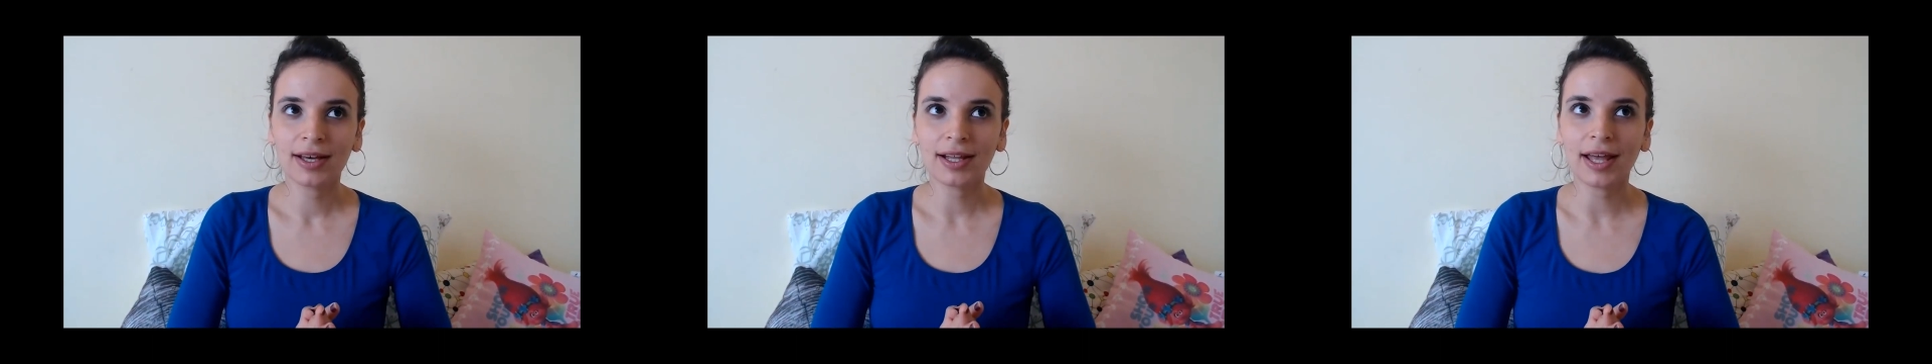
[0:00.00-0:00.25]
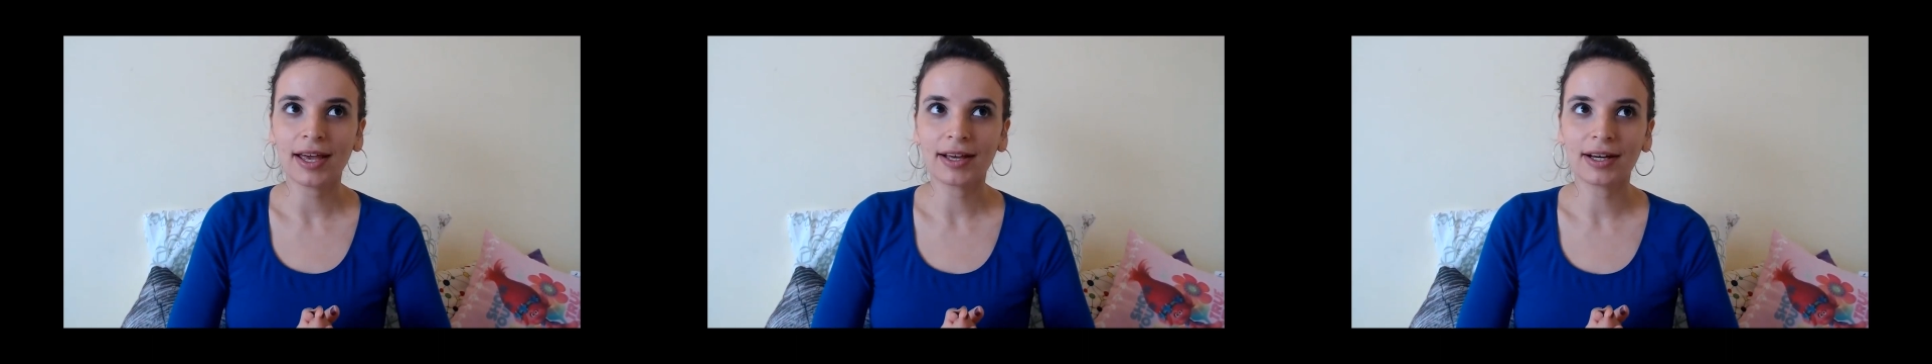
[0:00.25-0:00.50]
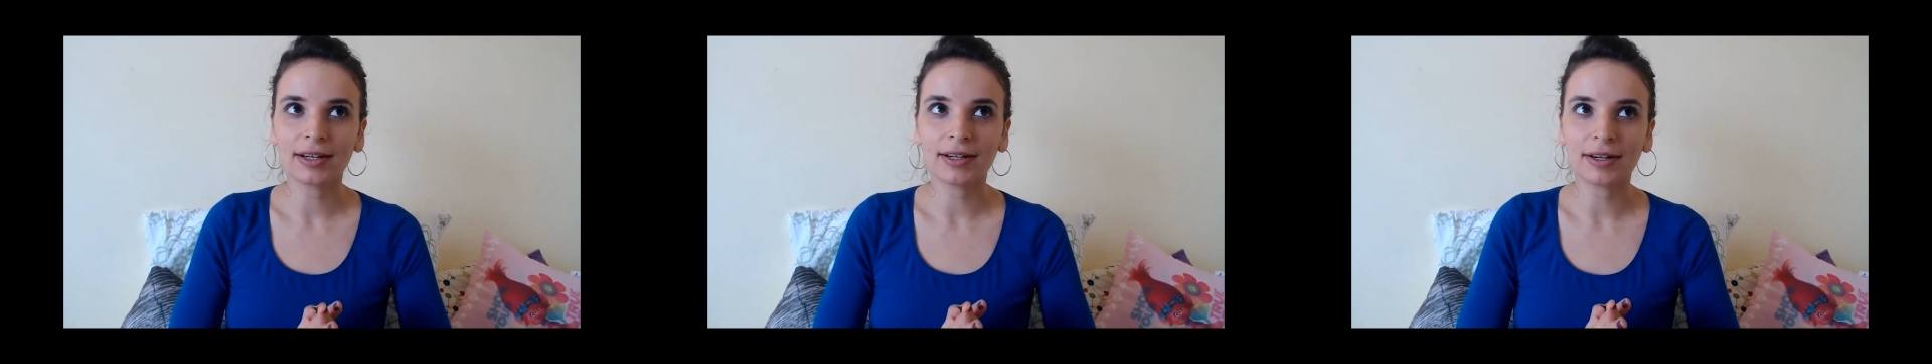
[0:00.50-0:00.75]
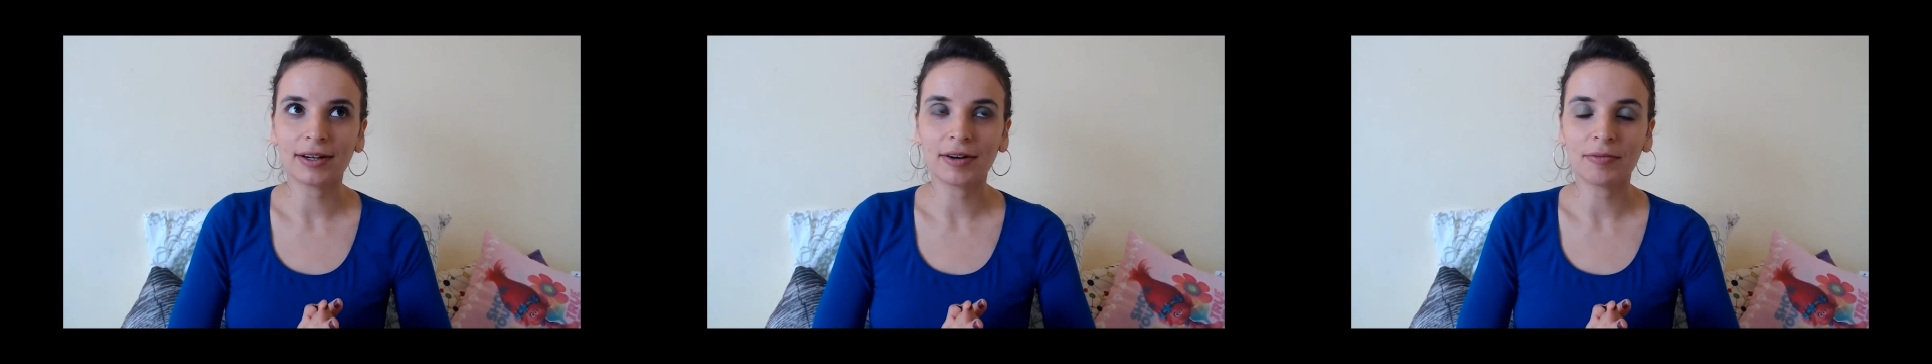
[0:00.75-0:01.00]
like
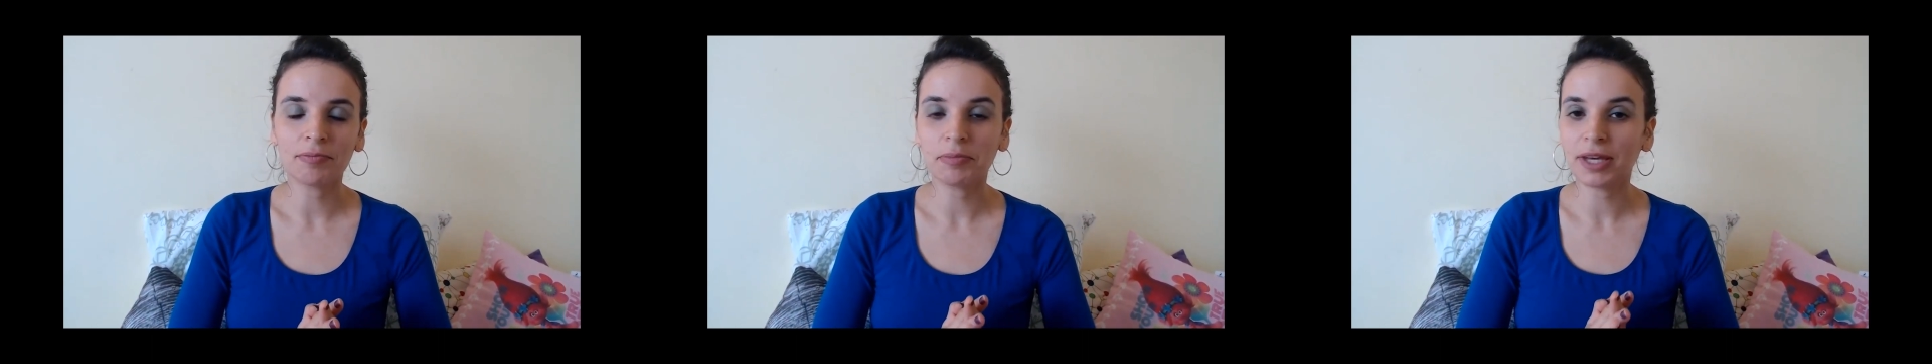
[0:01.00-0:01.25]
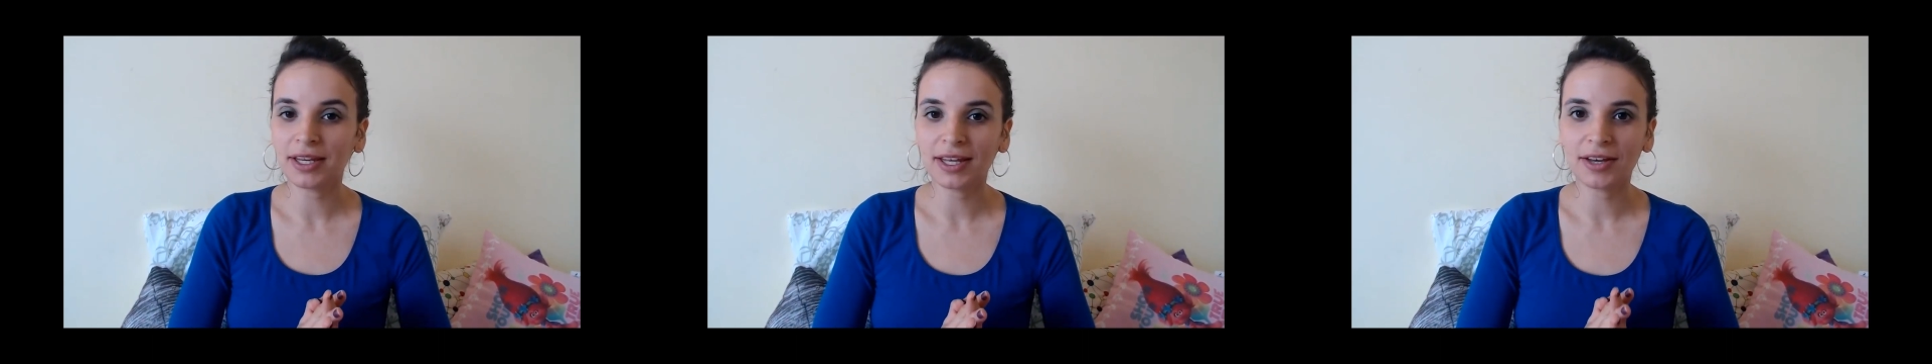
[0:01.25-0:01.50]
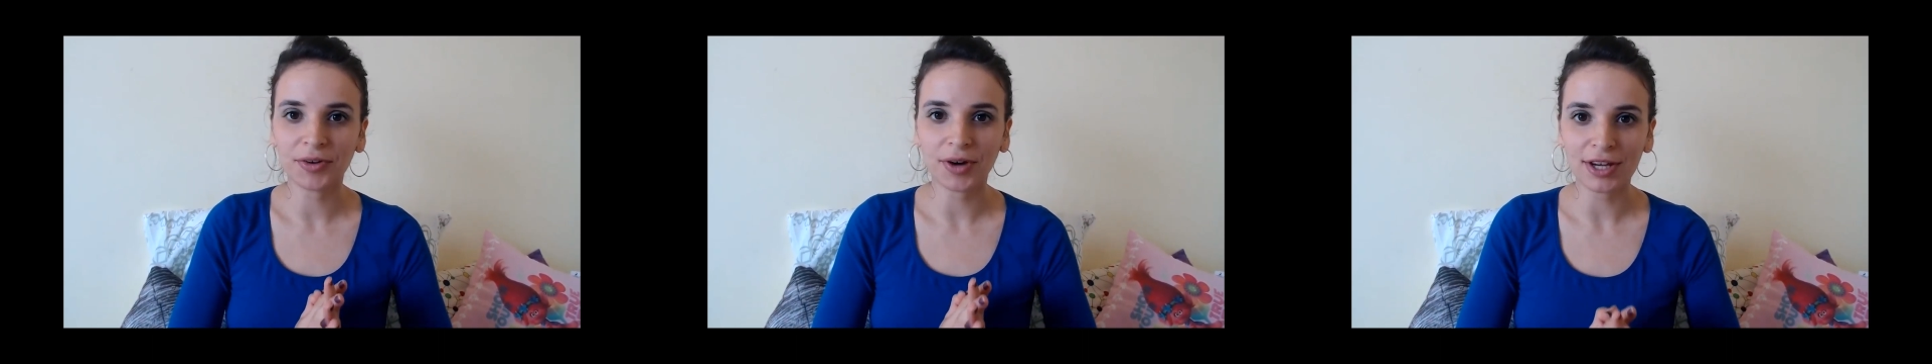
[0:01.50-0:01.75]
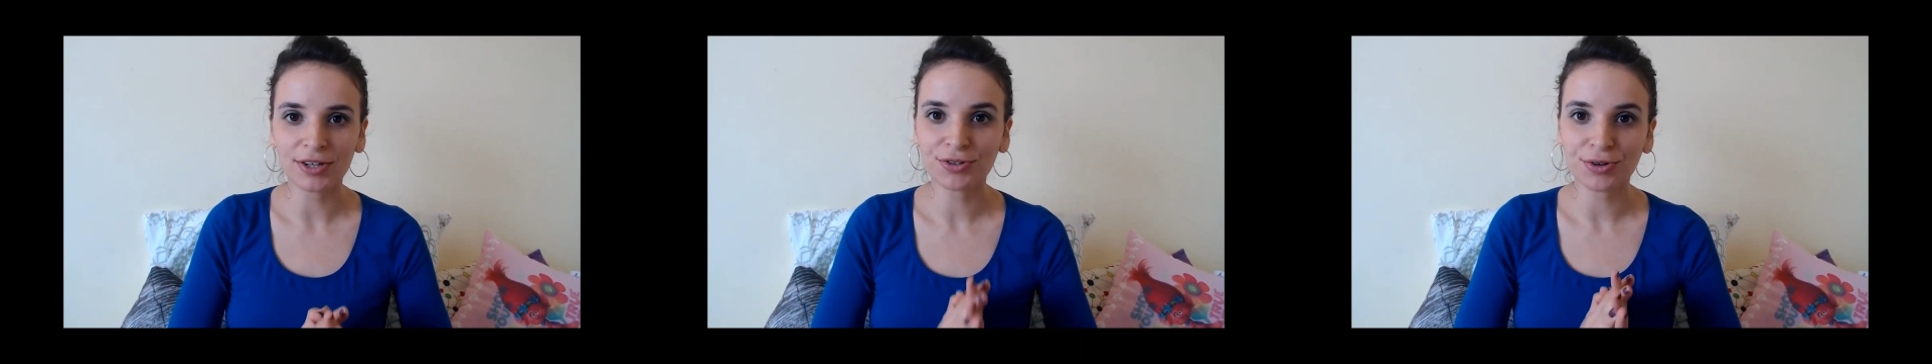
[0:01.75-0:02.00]
a mini
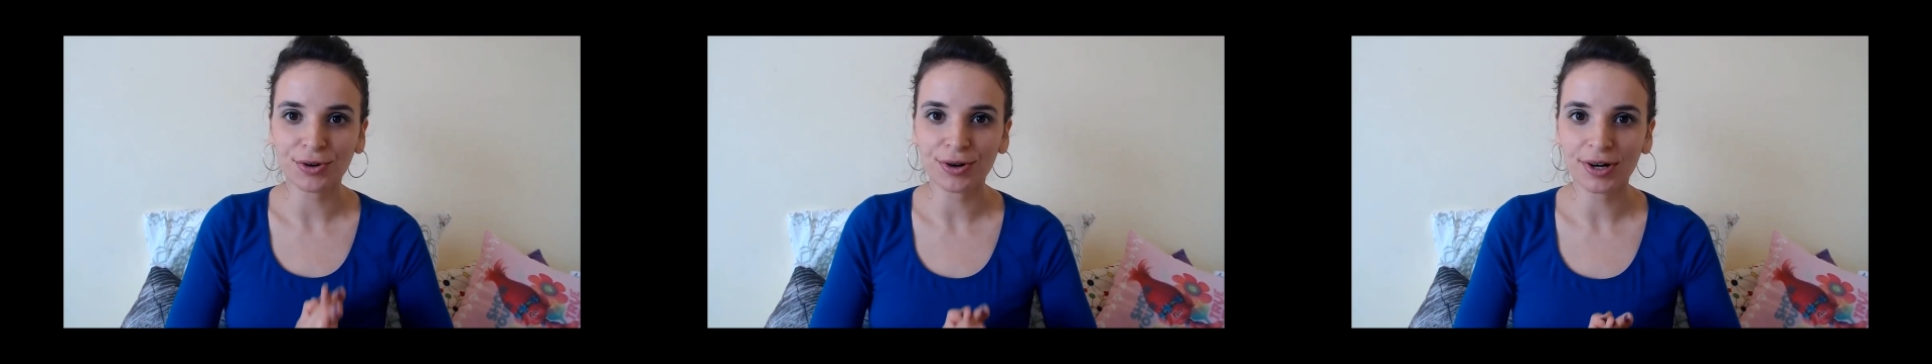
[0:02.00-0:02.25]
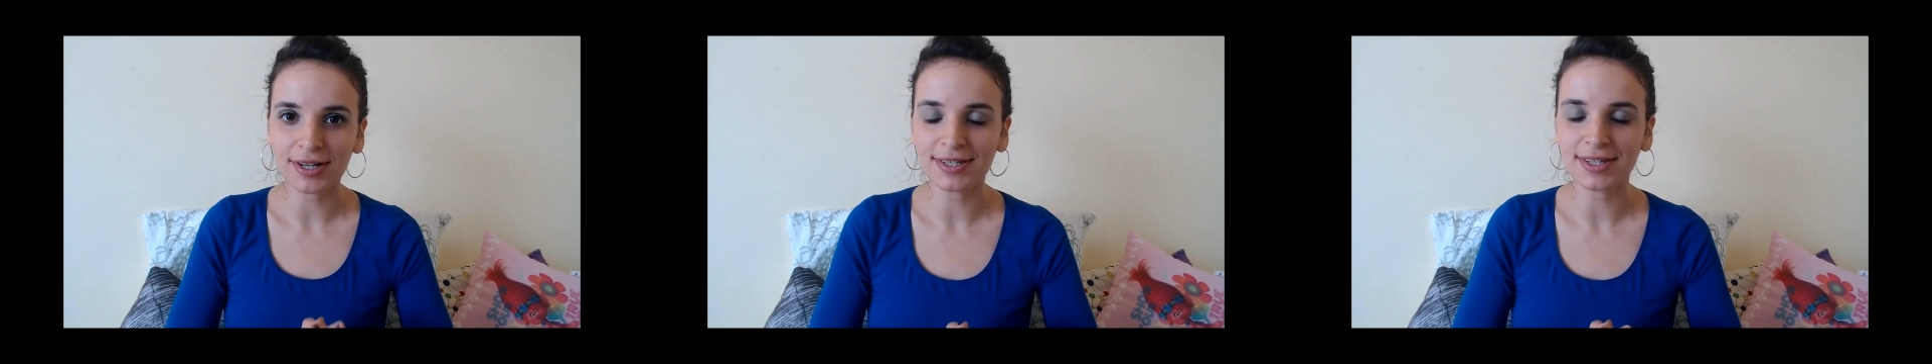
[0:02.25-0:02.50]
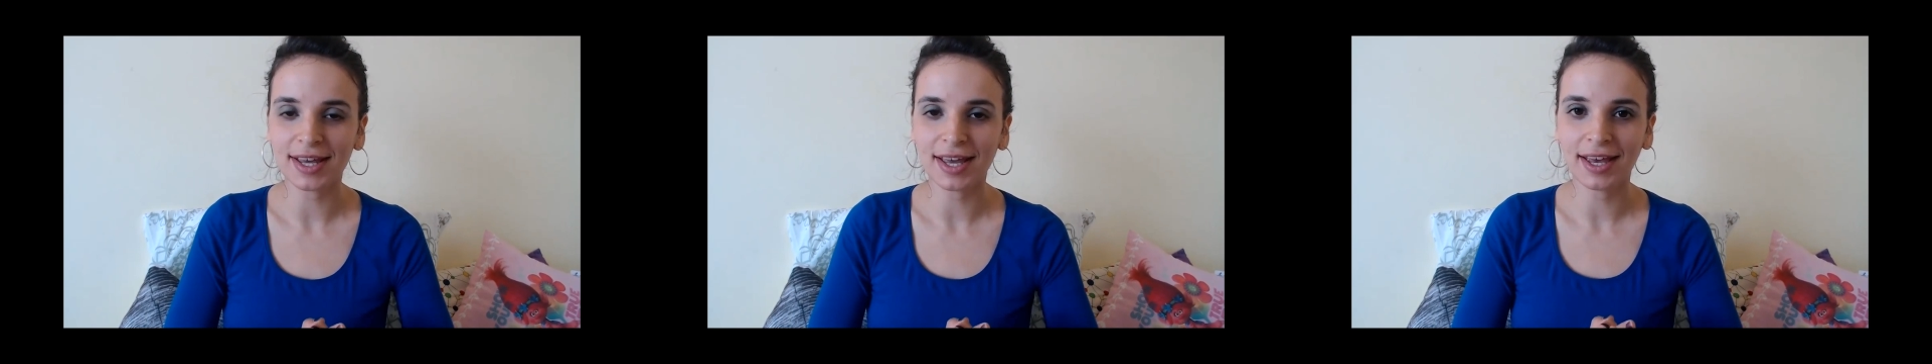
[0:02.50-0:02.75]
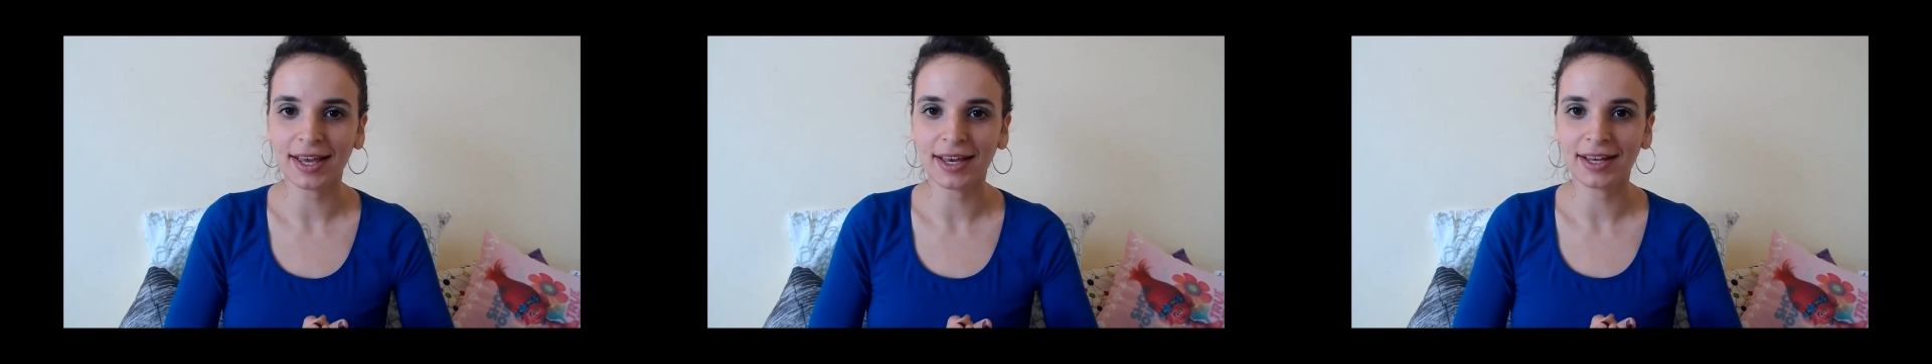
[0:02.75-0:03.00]
crash course
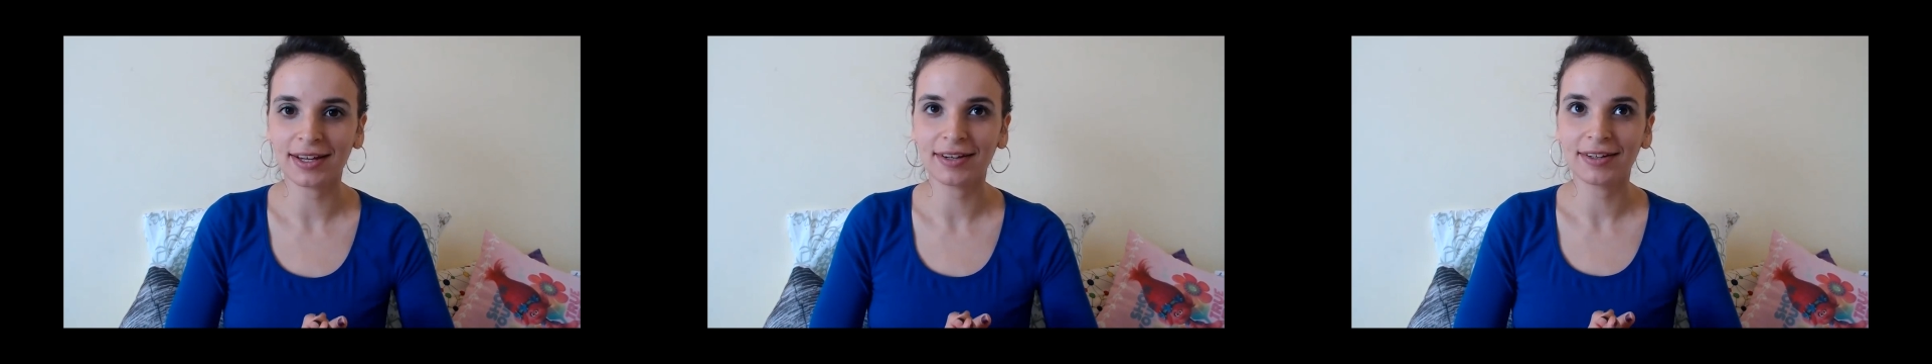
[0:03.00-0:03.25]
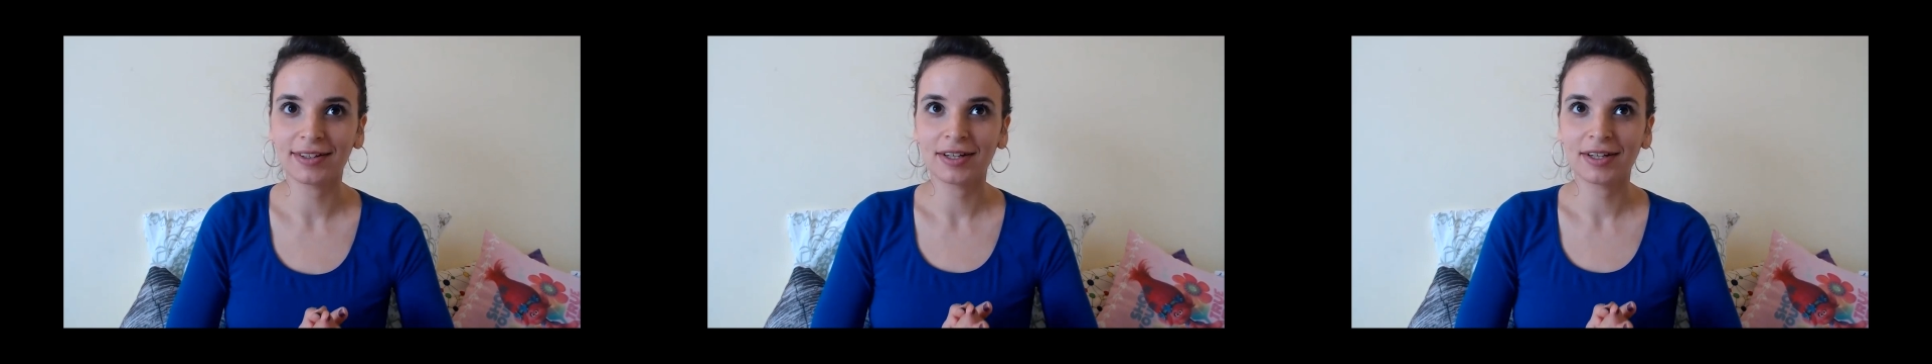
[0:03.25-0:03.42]
in